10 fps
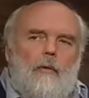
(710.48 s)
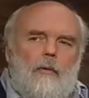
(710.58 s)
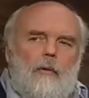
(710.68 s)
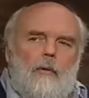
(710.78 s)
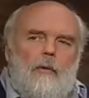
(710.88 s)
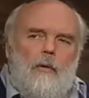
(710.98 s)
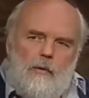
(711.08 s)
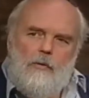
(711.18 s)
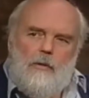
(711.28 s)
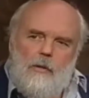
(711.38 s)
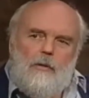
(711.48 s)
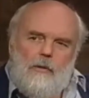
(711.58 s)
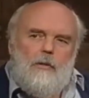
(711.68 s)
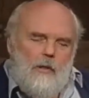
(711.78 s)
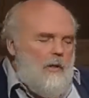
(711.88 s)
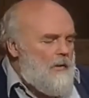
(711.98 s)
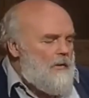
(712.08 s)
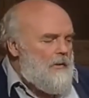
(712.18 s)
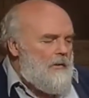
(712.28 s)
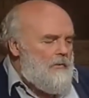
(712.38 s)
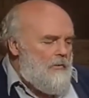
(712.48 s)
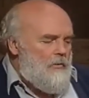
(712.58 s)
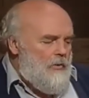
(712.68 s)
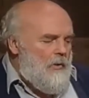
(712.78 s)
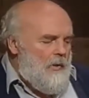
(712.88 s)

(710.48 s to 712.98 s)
Yeah. So let's try